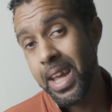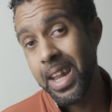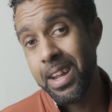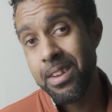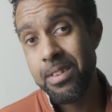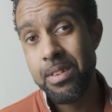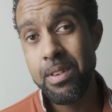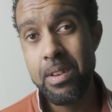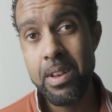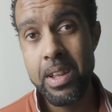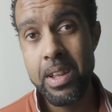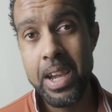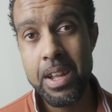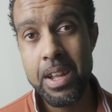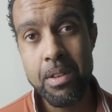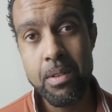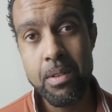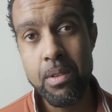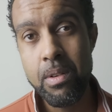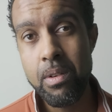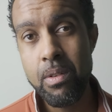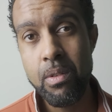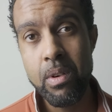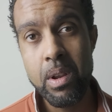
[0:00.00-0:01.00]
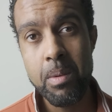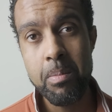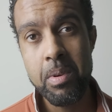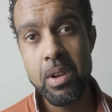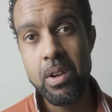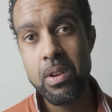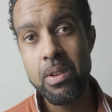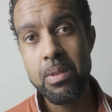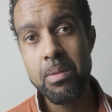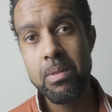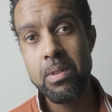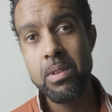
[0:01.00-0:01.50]
actually I do agree,
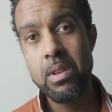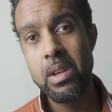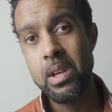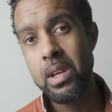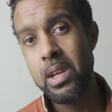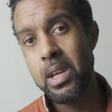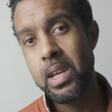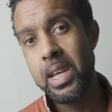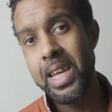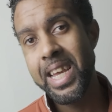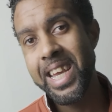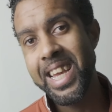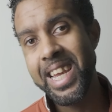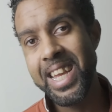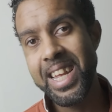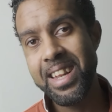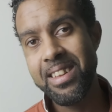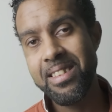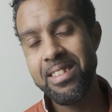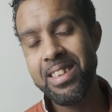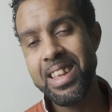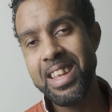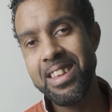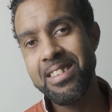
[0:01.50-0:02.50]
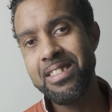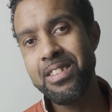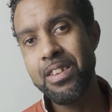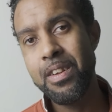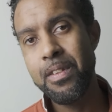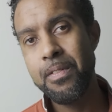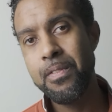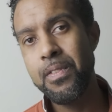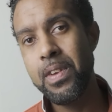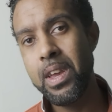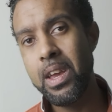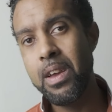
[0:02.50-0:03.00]
because it's
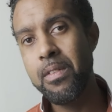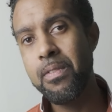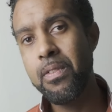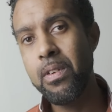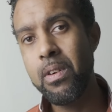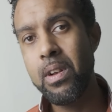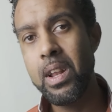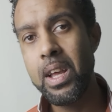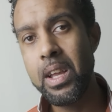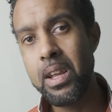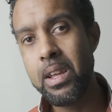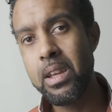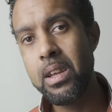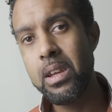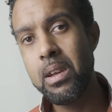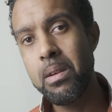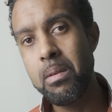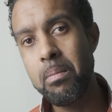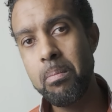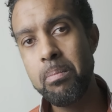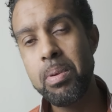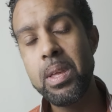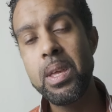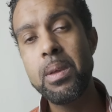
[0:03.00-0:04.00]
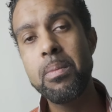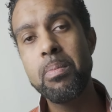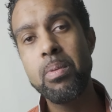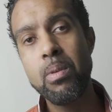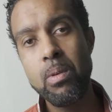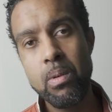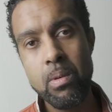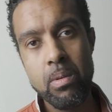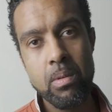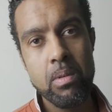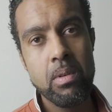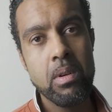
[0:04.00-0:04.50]
not fair for like
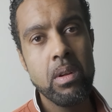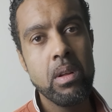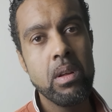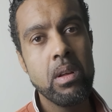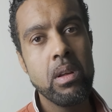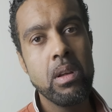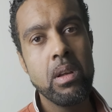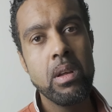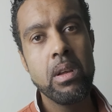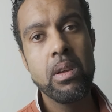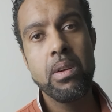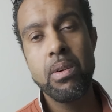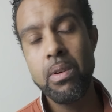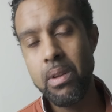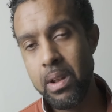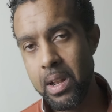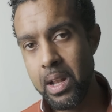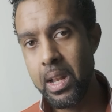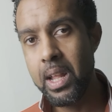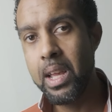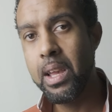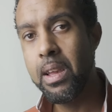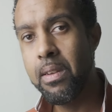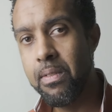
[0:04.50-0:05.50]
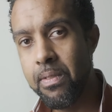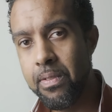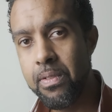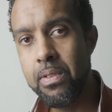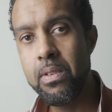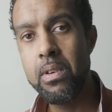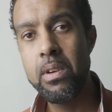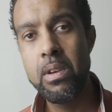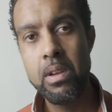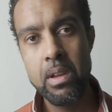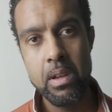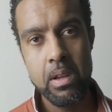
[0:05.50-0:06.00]
people who live,
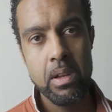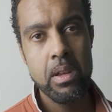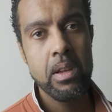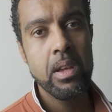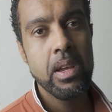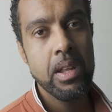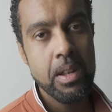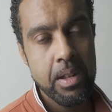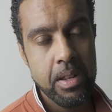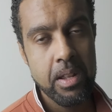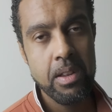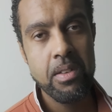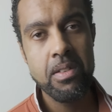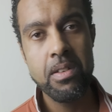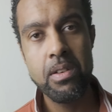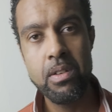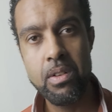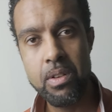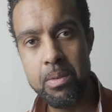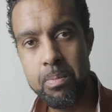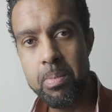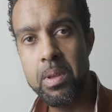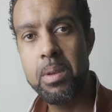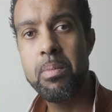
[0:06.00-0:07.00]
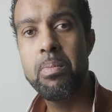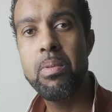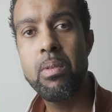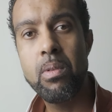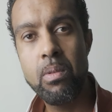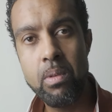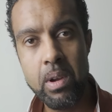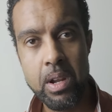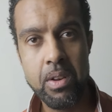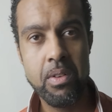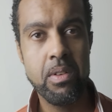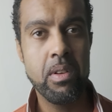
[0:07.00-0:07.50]
indigenous people
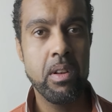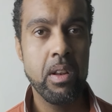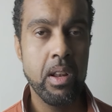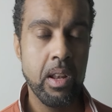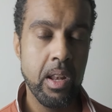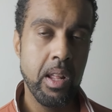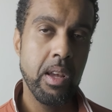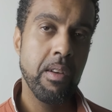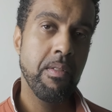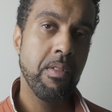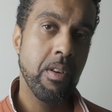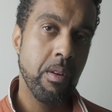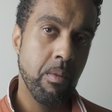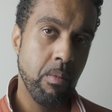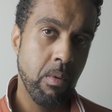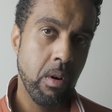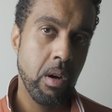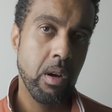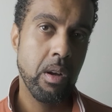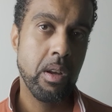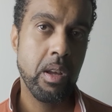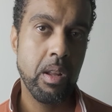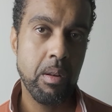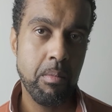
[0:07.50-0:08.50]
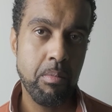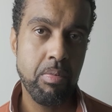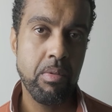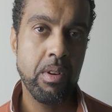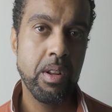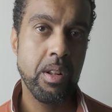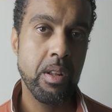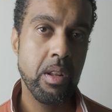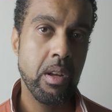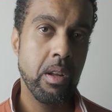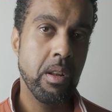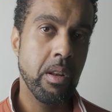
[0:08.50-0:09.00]
who actually live and work in
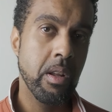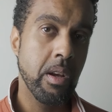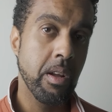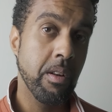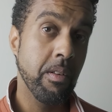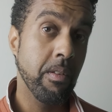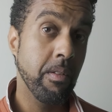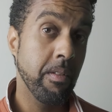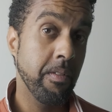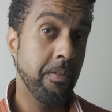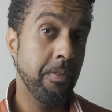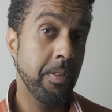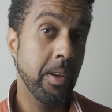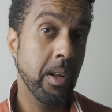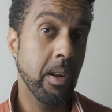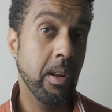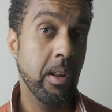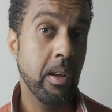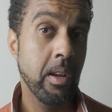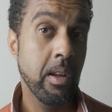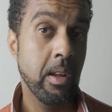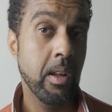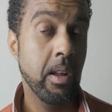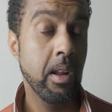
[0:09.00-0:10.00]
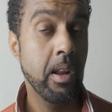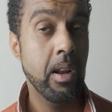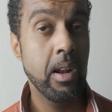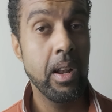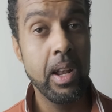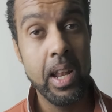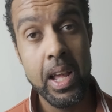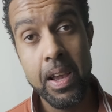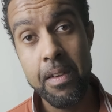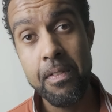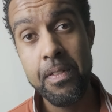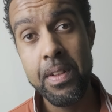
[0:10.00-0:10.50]
Britain and who feel
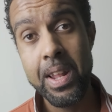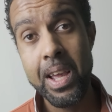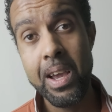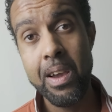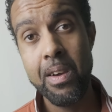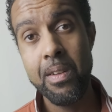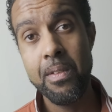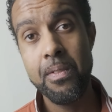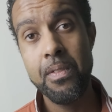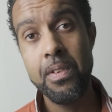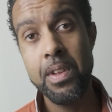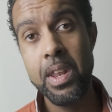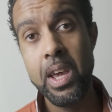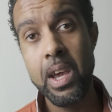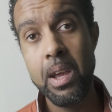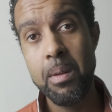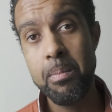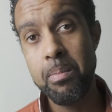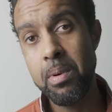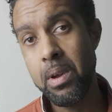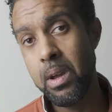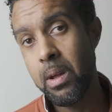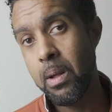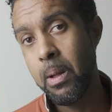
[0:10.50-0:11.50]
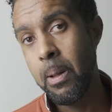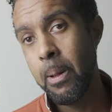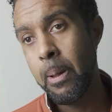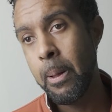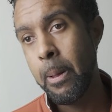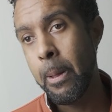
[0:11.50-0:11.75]
left out for that. But